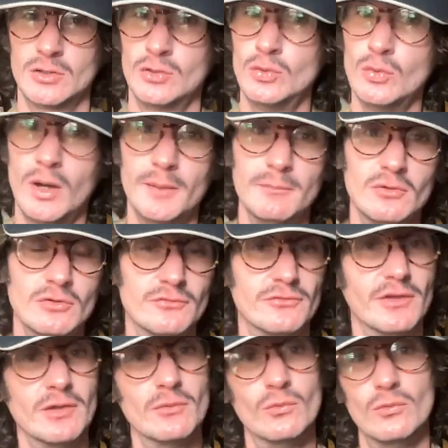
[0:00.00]
who I moved
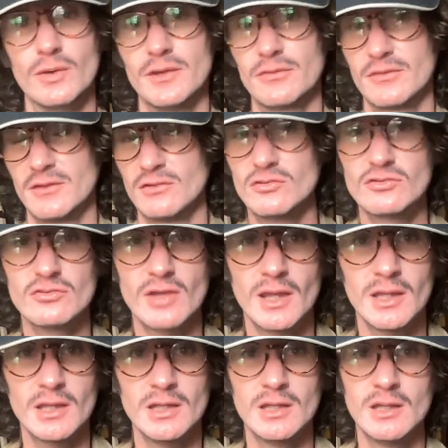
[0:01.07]
in with and
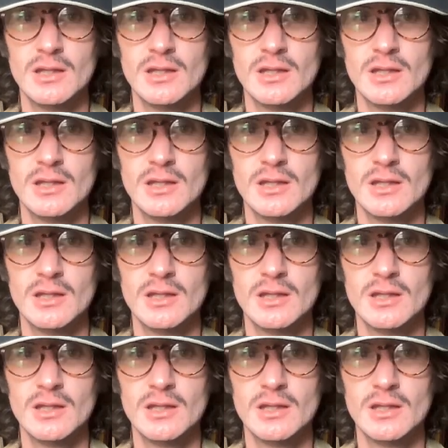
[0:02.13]
shit.